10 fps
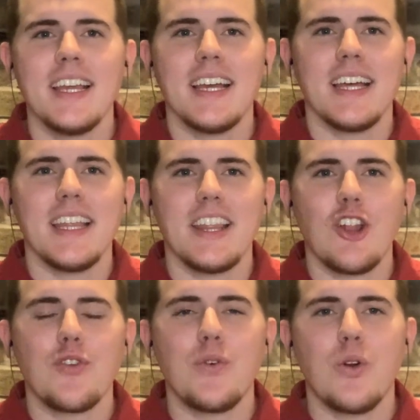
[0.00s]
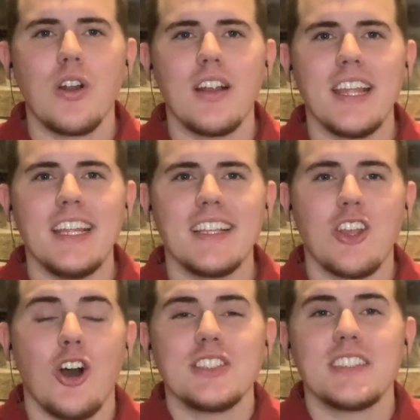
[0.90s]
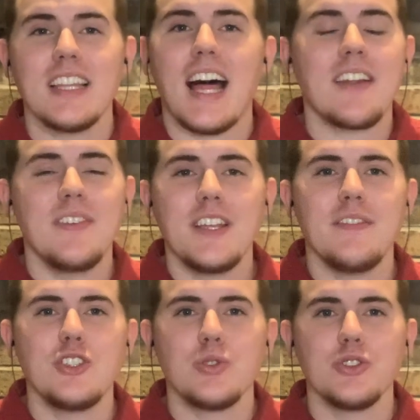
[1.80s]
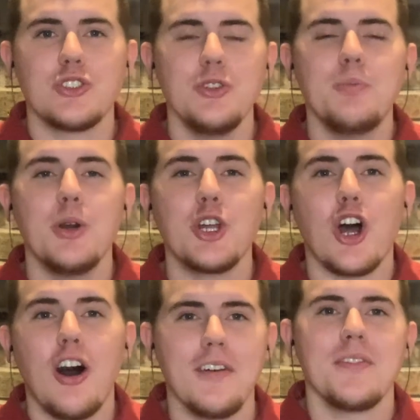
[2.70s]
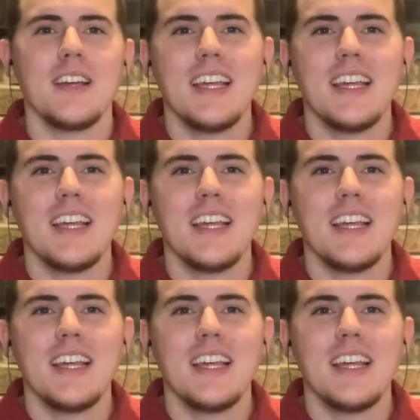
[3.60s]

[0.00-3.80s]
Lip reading: Therefore, it causes a lot of individuals to put off